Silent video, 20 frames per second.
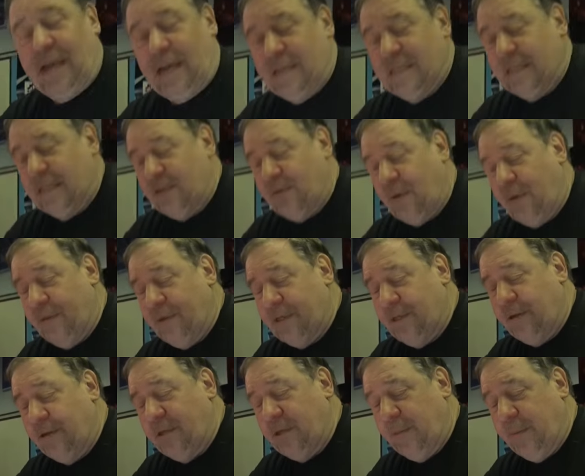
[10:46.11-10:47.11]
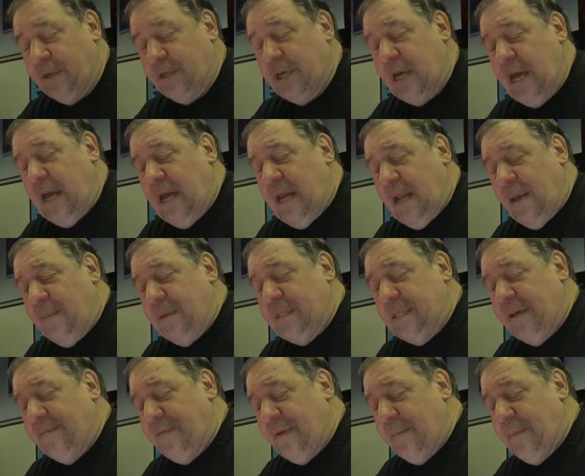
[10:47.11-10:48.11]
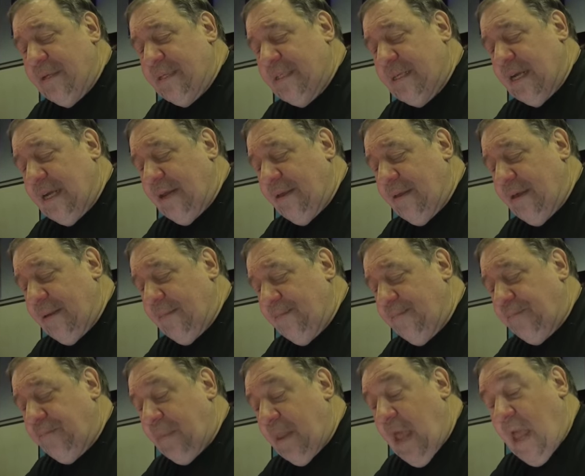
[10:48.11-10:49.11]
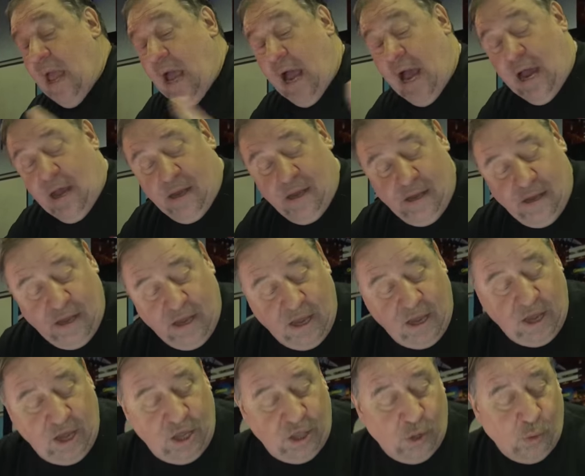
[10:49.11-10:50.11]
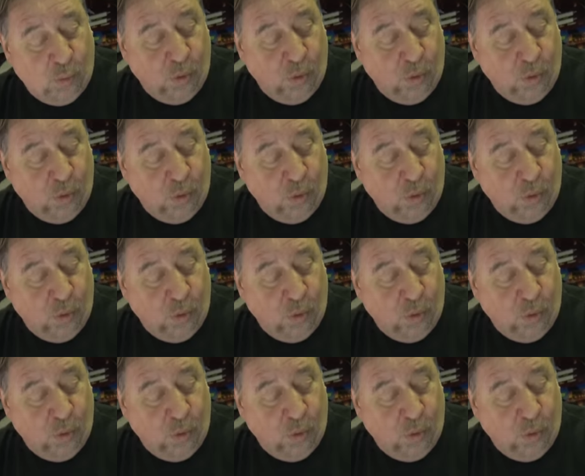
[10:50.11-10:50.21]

I guess that's why we sold so much. Let me see if I missed anything. Ah, the